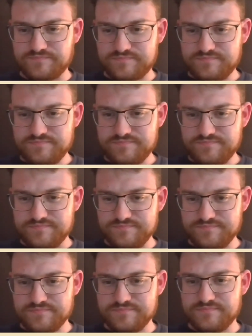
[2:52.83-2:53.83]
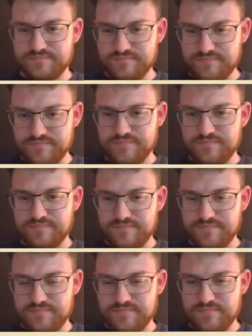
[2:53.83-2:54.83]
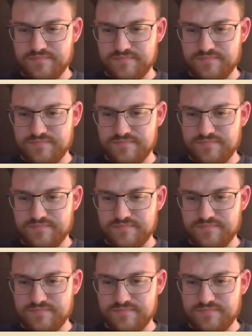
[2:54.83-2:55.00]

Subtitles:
(silence)